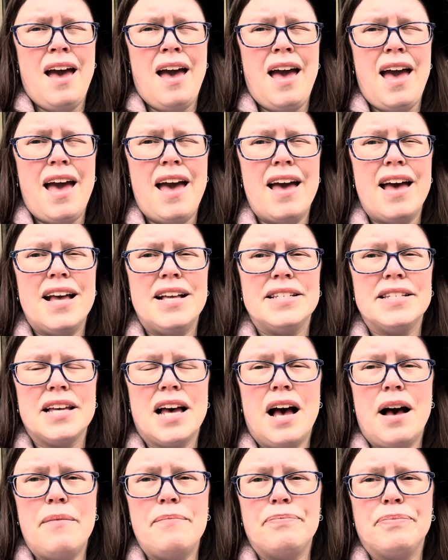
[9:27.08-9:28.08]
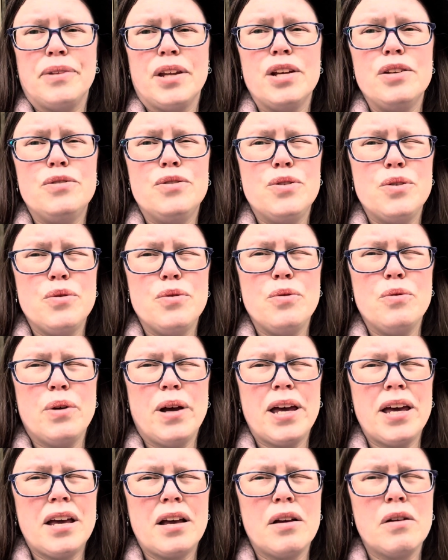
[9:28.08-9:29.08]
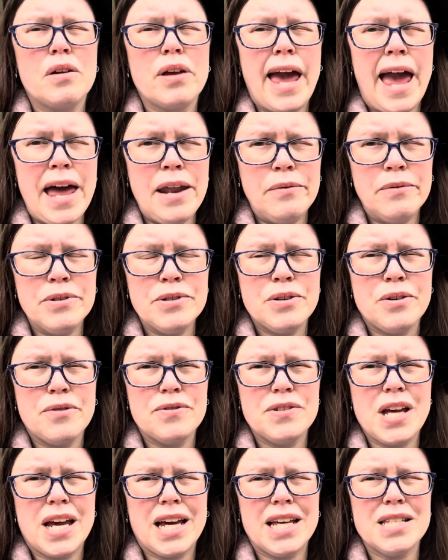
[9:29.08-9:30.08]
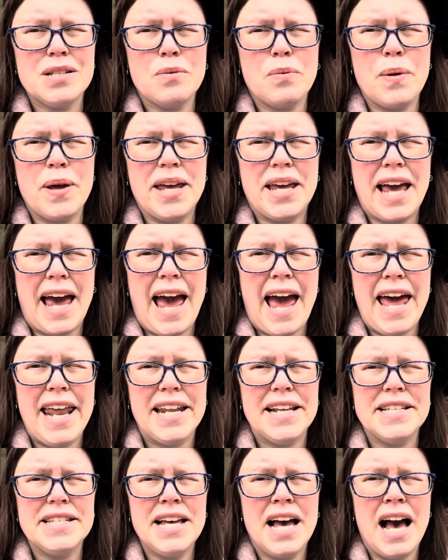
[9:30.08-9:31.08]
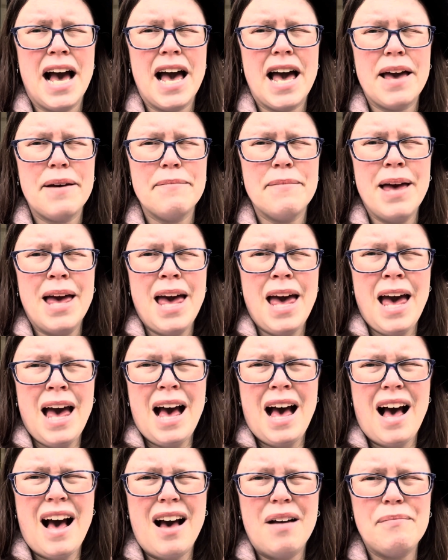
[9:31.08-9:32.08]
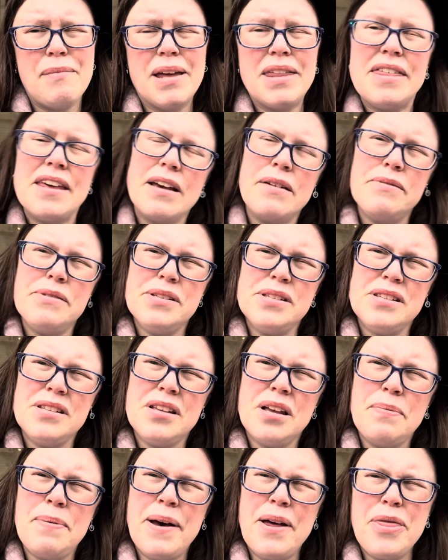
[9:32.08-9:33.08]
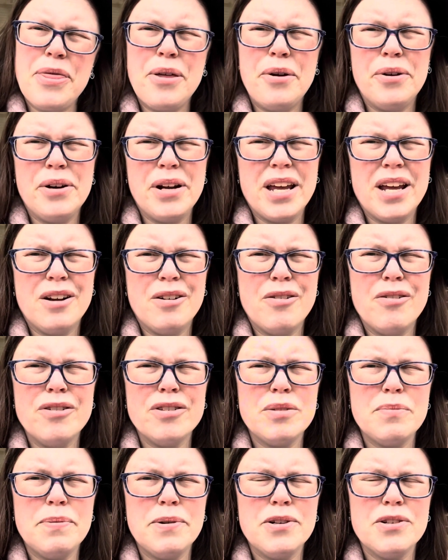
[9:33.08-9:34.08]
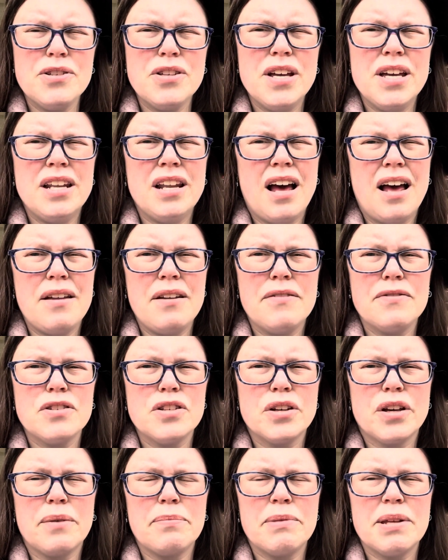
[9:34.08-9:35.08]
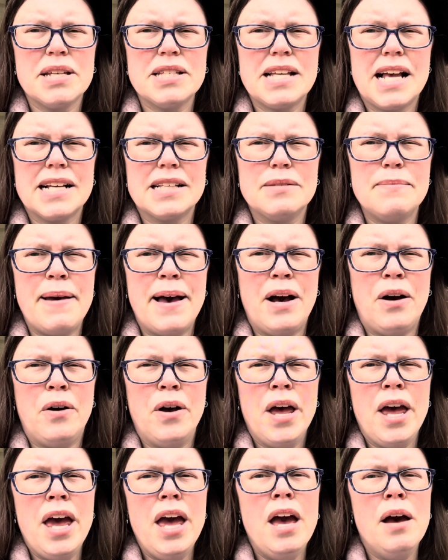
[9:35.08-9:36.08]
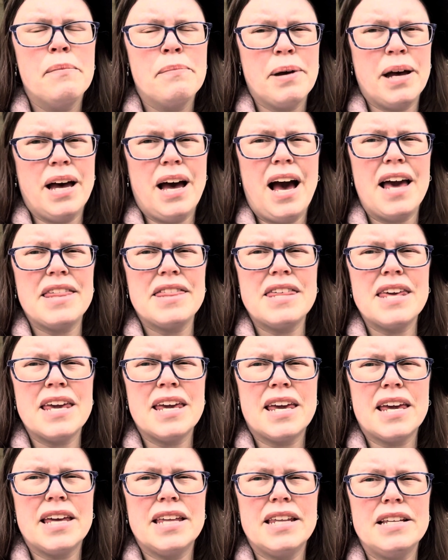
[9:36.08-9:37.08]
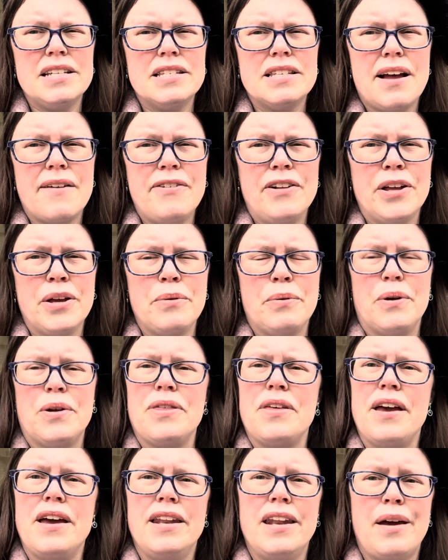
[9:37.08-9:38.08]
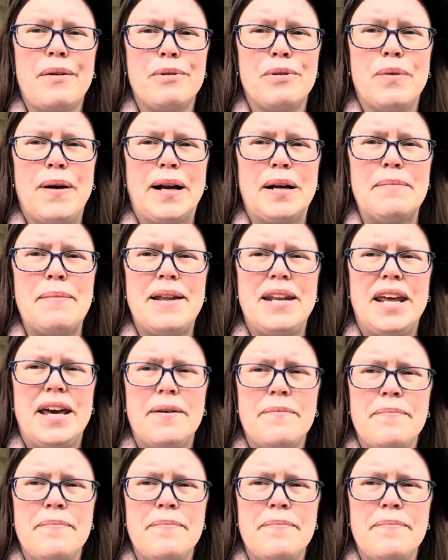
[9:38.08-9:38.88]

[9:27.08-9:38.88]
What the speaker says: And you can reserve tickets a week ahead of time. I think it was about 30 euros a person. I'd have to look up the exact amount, but I think it is definitely worth it and I would recommend it.